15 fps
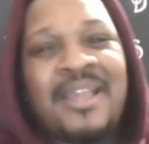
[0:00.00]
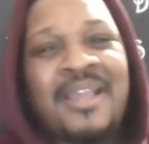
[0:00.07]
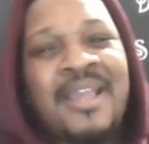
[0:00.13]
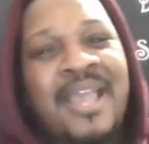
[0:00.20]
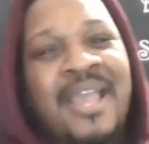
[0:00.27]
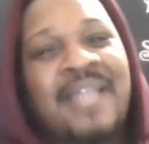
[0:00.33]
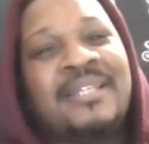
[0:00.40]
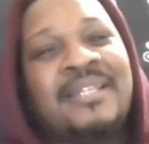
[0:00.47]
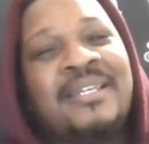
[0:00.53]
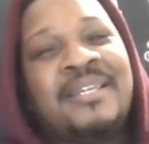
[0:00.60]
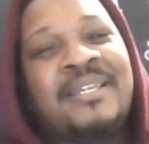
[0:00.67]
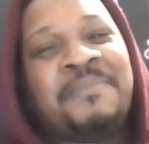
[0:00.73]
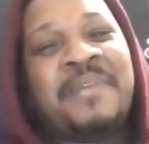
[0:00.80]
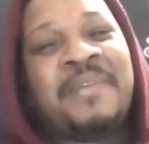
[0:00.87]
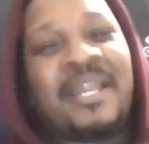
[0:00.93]
An
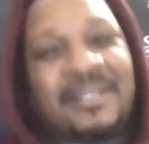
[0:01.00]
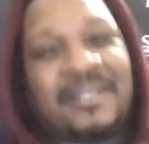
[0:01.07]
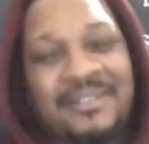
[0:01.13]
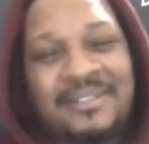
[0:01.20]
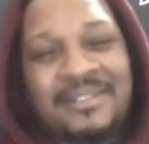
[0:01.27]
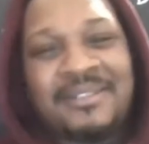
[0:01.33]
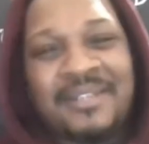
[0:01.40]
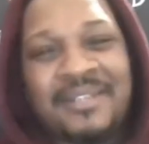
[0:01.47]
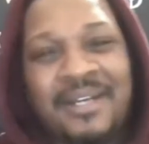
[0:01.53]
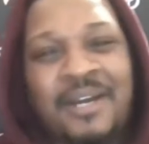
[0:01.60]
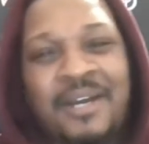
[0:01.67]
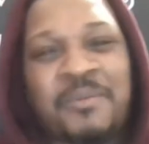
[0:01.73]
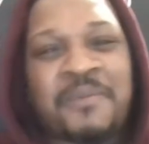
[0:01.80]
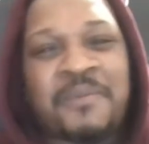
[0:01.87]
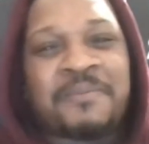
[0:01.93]
evening
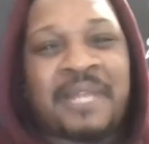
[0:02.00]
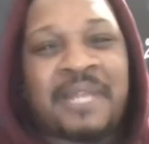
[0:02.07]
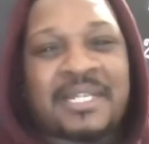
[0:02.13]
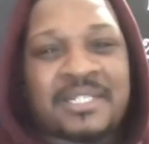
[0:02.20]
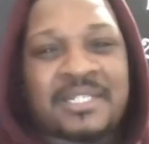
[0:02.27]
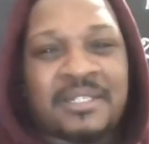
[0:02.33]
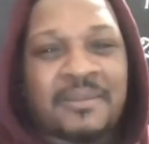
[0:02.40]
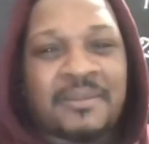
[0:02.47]
of reflection.